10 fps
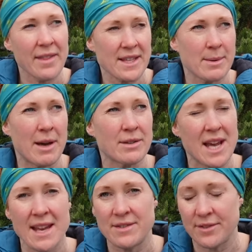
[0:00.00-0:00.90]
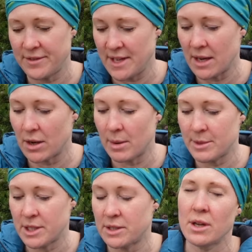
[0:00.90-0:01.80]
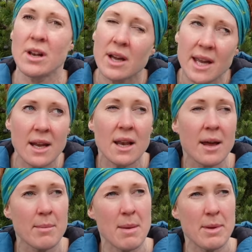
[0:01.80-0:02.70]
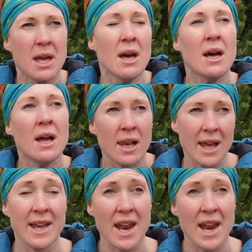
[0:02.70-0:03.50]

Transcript: That's about 10 to 15 kilometers. So you're looking at maybe an